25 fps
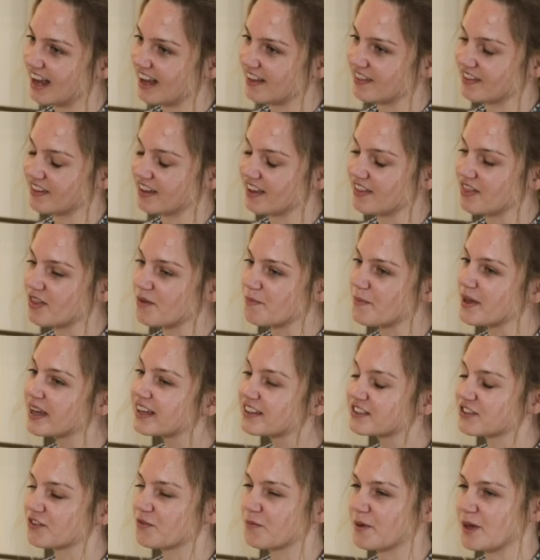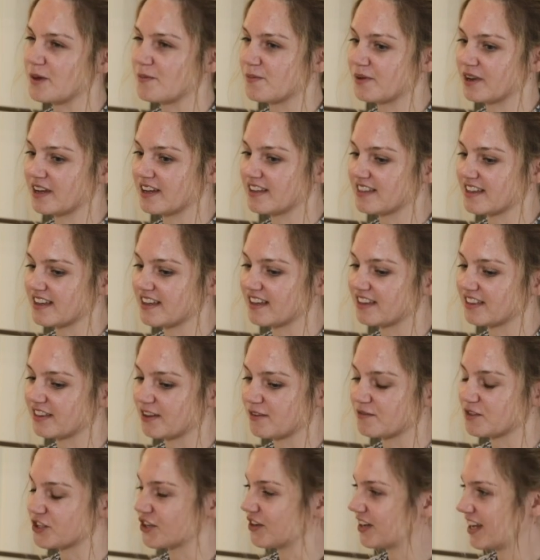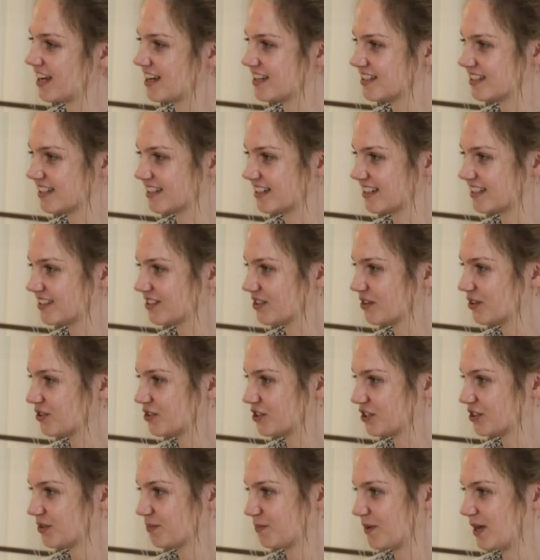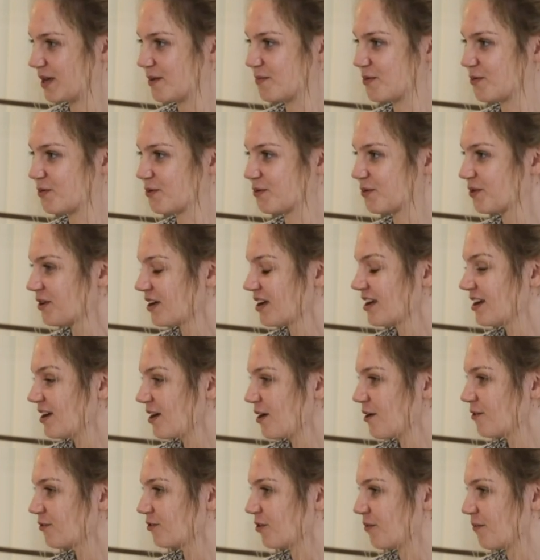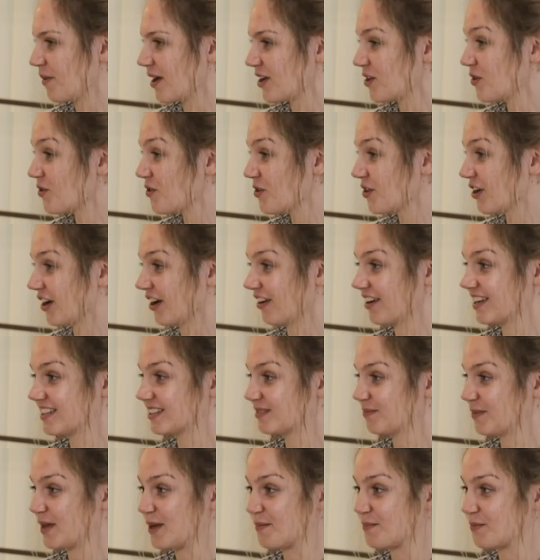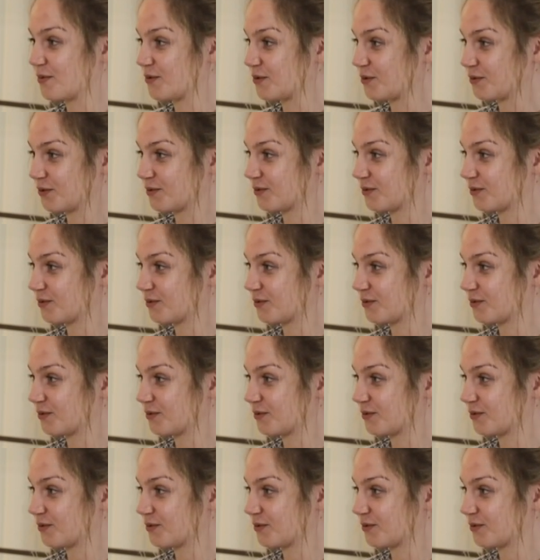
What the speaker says: And the mix of people, I think, that have donated, it's not just people from Mallorca, it's people